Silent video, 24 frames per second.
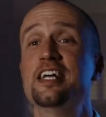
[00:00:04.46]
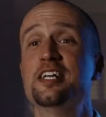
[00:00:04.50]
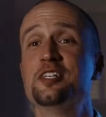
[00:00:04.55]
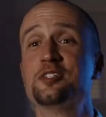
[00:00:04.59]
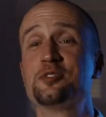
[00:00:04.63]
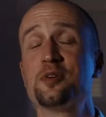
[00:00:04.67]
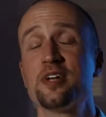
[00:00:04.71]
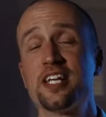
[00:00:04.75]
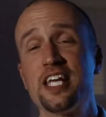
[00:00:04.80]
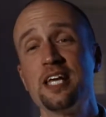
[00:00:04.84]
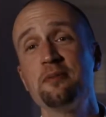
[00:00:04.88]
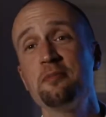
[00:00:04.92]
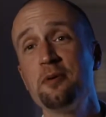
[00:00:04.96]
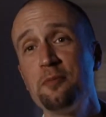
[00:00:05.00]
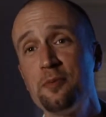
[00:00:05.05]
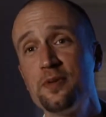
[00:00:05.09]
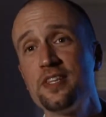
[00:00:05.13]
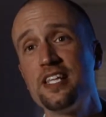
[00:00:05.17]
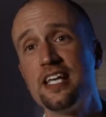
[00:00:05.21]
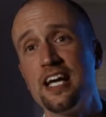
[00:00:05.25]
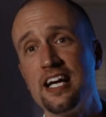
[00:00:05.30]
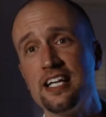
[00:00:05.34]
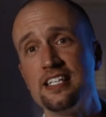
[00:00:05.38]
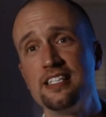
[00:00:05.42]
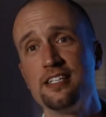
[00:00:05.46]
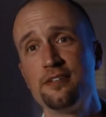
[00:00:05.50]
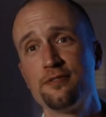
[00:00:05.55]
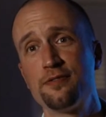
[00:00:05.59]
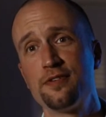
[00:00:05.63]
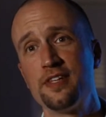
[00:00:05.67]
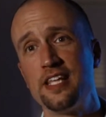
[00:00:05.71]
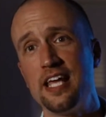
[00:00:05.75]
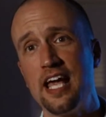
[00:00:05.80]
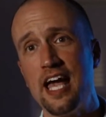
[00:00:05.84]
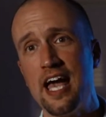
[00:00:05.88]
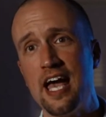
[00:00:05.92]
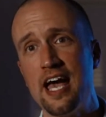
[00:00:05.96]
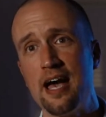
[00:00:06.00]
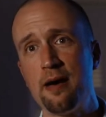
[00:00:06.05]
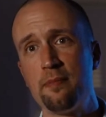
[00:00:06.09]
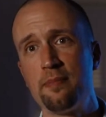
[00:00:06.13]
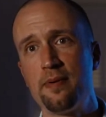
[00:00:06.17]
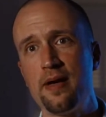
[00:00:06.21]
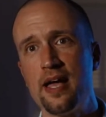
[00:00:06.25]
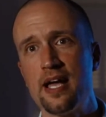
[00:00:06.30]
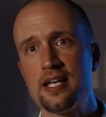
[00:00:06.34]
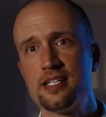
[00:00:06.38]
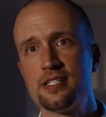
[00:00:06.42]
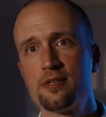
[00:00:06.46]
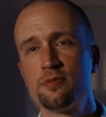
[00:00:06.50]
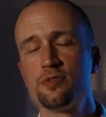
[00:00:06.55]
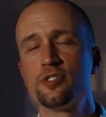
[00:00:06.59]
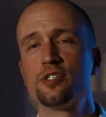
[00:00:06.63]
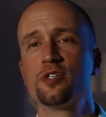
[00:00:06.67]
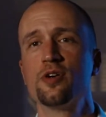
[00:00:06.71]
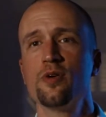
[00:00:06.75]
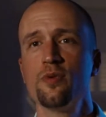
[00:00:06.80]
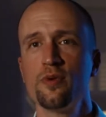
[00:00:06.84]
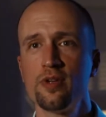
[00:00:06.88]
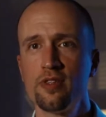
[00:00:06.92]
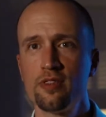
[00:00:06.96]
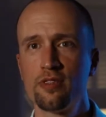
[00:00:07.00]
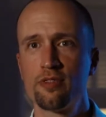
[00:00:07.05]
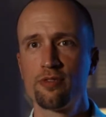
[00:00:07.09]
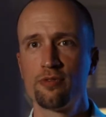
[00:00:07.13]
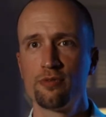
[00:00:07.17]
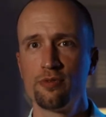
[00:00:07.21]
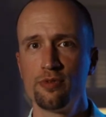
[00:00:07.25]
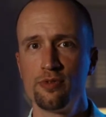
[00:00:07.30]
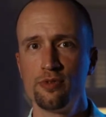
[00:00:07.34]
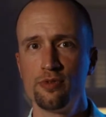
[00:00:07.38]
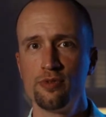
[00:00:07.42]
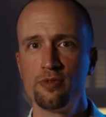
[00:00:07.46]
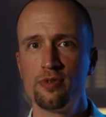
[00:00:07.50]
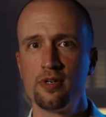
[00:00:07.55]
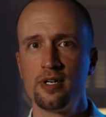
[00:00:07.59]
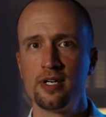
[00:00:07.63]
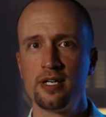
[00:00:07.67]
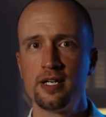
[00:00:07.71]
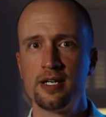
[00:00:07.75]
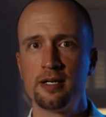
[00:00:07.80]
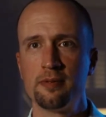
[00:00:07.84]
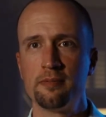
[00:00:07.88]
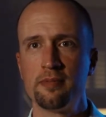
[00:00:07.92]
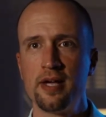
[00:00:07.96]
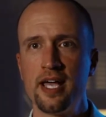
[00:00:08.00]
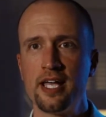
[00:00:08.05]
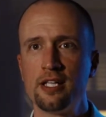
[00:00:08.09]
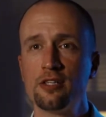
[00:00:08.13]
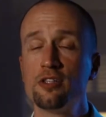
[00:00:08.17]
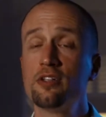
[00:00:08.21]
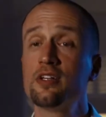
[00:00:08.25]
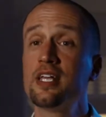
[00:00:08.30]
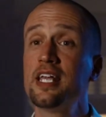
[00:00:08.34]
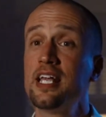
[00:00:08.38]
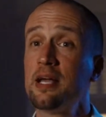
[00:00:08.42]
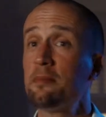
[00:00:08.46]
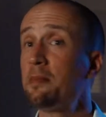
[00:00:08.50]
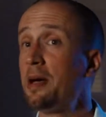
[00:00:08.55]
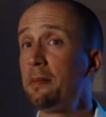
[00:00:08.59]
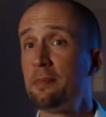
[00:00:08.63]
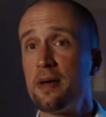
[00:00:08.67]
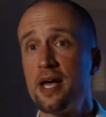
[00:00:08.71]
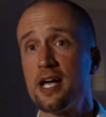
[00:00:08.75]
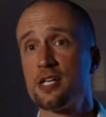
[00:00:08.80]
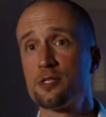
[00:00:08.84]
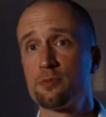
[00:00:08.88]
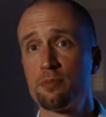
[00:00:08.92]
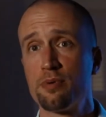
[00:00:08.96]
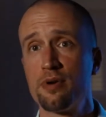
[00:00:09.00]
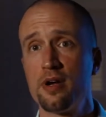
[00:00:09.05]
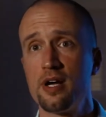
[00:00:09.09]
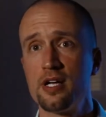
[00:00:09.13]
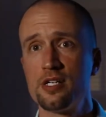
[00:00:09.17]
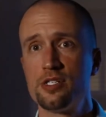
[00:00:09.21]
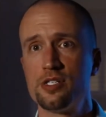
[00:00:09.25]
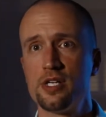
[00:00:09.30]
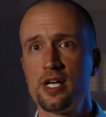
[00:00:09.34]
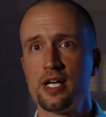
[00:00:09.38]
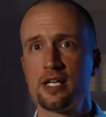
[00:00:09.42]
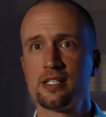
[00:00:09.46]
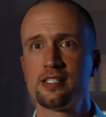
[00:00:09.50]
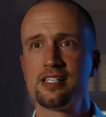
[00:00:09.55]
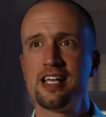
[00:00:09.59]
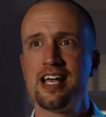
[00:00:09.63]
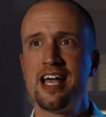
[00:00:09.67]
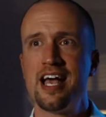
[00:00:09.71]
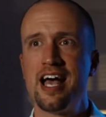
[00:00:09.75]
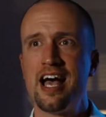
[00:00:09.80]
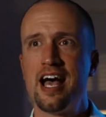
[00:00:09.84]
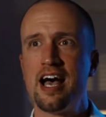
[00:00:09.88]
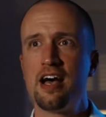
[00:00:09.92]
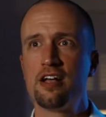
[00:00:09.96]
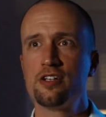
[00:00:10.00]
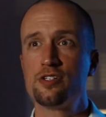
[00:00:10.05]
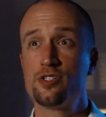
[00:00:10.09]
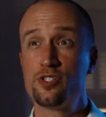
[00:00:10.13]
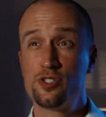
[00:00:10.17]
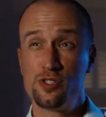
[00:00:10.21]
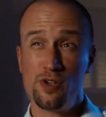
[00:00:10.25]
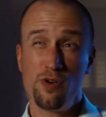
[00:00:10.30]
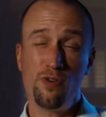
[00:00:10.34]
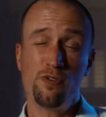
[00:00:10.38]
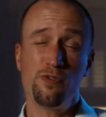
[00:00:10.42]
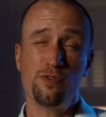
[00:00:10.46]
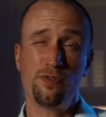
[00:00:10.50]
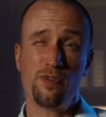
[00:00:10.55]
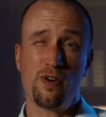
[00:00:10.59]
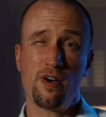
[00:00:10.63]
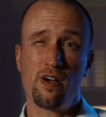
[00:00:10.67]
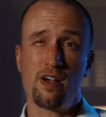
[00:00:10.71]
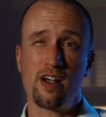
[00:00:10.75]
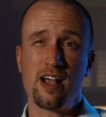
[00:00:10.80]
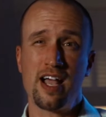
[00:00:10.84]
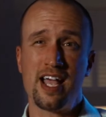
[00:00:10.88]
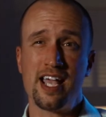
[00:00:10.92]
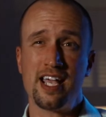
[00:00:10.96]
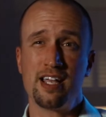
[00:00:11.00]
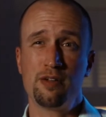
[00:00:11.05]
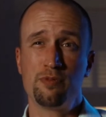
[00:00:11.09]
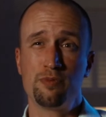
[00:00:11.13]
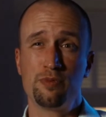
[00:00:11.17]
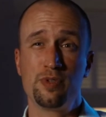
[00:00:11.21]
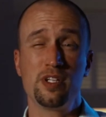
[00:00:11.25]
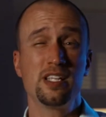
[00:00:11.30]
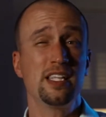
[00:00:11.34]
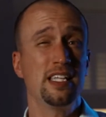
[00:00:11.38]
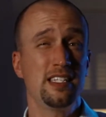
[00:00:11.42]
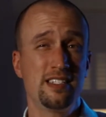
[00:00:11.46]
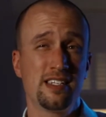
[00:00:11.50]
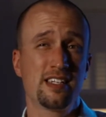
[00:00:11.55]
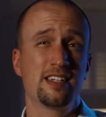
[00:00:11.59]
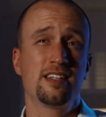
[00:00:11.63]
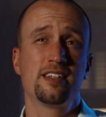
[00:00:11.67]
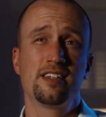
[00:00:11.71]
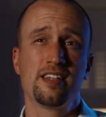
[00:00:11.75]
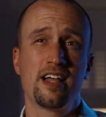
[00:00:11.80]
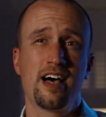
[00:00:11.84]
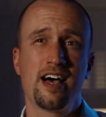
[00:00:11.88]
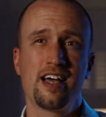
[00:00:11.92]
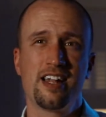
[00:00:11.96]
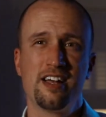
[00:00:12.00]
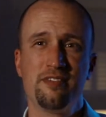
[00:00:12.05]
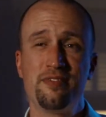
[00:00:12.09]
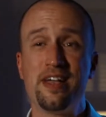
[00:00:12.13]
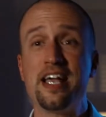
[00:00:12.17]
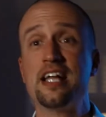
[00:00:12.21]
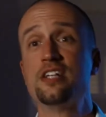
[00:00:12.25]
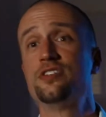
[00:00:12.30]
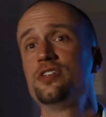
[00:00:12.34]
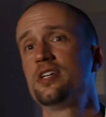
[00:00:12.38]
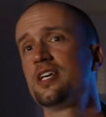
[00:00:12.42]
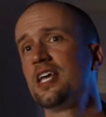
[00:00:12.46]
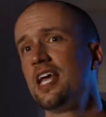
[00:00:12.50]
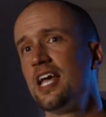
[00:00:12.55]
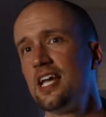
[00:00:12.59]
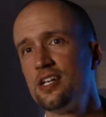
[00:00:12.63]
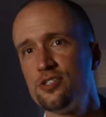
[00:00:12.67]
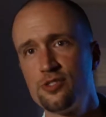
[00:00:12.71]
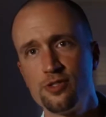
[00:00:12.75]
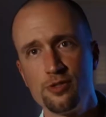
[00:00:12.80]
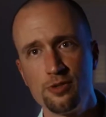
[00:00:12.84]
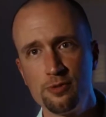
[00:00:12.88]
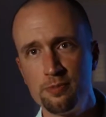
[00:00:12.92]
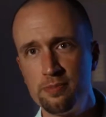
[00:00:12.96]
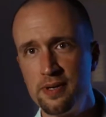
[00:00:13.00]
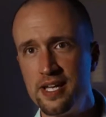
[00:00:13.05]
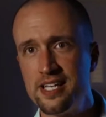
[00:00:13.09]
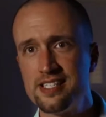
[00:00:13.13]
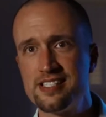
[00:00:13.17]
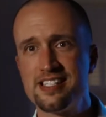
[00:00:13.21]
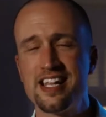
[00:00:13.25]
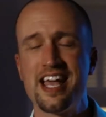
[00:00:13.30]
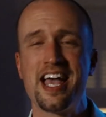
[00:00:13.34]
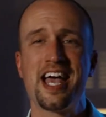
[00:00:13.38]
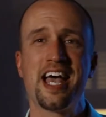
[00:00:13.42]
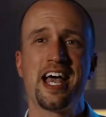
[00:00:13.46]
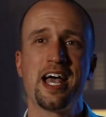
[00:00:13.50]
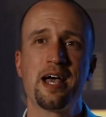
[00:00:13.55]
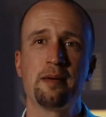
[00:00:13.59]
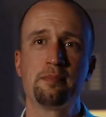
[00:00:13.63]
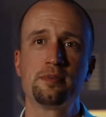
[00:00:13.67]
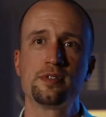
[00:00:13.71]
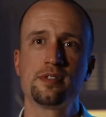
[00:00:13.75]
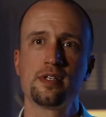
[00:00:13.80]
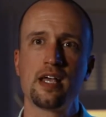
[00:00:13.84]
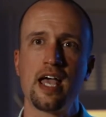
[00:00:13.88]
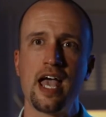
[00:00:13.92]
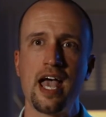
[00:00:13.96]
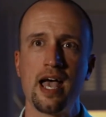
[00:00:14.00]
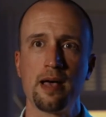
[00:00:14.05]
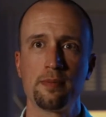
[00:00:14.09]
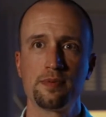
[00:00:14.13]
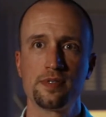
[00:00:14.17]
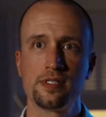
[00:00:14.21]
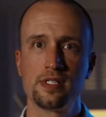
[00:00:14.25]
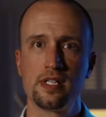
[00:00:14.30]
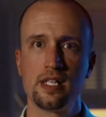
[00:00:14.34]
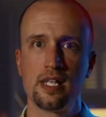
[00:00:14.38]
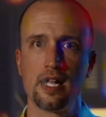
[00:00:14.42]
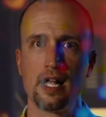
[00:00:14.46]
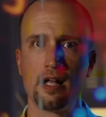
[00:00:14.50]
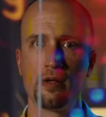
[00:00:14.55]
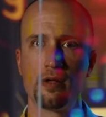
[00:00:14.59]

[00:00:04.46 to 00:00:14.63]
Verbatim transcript: So I came up with the idea for the app as I was going through um, and looking at my past projects. So far, I had really done a lot of educational-based apps, apps that